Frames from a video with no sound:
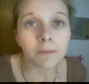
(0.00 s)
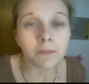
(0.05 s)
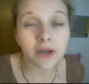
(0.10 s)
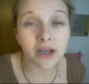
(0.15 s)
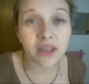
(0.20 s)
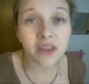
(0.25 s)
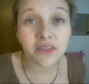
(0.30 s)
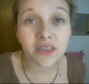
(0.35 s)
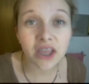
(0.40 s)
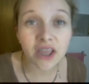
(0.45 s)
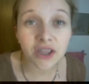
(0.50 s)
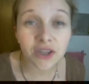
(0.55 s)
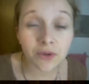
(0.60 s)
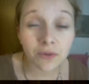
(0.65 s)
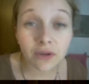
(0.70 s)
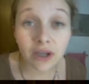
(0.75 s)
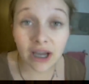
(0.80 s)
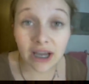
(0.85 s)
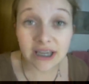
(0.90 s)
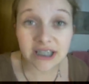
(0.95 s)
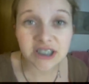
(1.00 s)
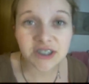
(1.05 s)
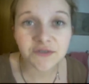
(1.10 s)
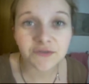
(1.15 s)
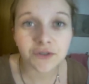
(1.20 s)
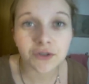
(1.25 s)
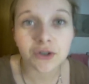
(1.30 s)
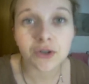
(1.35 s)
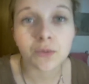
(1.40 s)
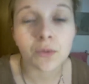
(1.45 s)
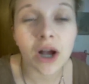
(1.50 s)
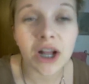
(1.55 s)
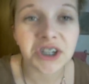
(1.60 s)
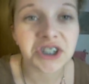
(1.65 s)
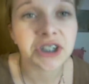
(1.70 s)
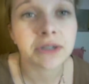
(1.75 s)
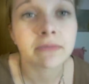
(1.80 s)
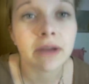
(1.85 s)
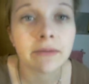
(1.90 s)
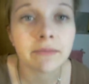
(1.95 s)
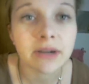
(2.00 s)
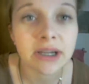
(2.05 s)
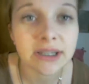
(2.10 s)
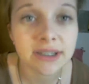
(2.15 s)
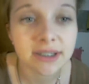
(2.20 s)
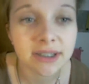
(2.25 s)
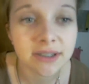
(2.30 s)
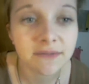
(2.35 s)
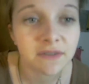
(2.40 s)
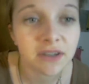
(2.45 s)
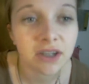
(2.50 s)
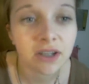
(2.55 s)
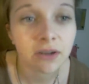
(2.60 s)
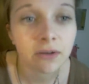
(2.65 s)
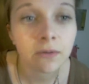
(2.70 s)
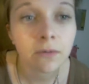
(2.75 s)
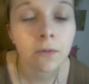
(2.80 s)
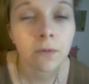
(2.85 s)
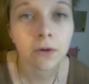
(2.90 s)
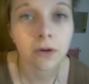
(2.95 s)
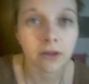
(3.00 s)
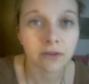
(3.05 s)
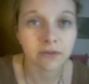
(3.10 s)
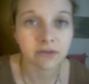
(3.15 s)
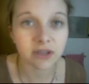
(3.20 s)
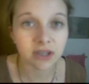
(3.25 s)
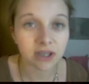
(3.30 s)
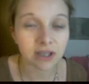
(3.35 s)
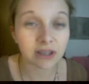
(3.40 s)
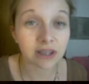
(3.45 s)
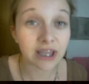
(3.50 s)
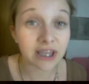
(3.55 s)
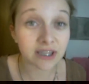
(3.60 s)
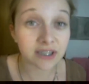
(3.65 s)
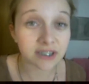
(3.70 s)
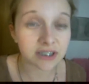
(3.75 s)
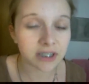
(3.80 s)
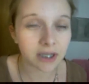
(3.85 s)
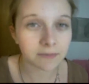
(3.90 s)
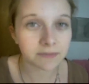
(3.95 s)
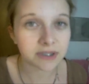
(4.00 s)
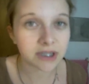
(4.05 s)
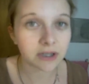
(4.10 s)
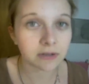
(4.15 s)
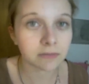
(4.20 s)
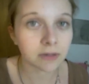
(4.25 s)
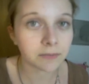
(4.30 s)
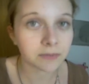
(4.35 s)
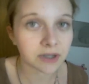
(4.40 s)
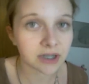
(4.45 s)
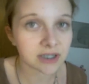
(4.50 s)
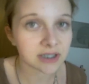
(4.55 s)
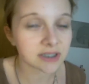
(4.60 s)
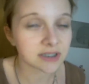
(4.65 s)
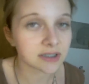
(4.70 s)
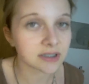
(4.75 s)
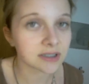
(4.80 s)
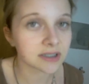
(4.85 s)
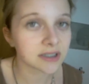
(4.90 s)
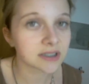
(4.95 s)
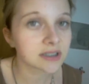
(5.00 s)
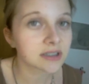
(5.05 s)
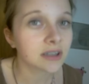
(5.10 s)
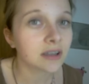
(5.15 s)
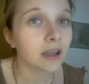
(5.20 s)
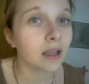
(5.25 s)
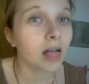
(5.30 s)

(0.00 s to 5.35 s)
But thank you guys for watching my braces video on the latest update on my braces.